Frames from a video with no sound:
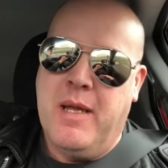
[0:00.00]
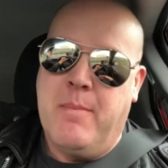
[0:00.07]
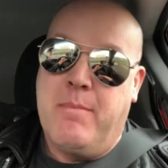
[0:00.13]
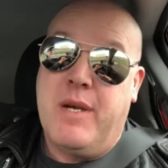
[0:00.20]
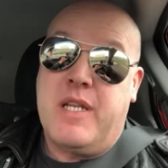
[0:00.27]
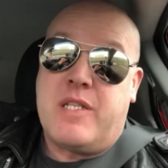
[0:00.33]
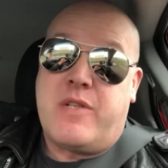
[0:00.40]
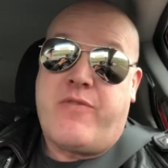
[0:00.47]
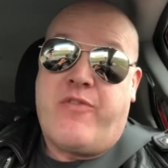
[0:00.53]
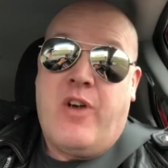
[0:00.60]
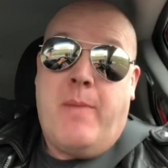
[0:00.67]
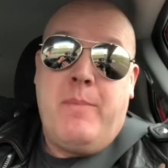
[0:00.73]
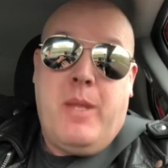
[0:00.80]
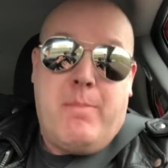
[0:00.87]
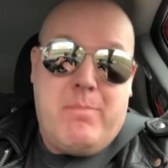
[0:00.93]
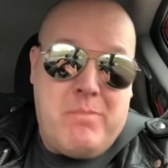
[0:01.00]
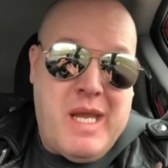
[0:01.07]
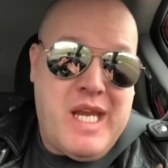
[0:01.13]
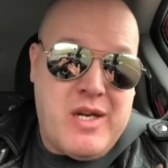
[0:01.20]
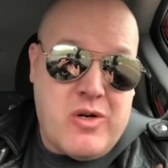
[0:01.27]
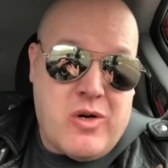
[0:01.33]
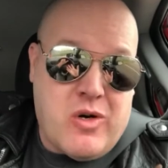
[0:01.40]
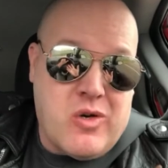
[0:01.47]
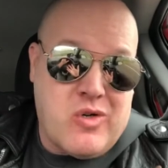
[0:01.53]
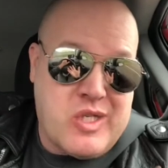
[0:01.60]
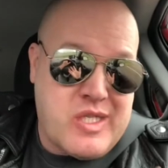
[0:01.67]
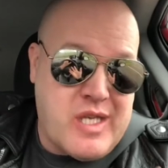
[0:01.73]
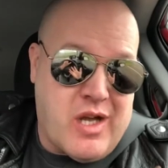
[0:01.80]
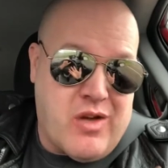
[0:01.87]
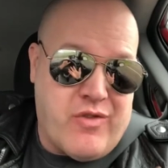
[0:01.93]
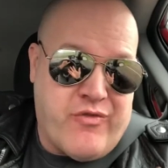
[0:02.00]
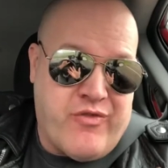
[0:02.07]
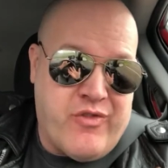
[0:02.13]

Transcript: but it's from the mayor herself.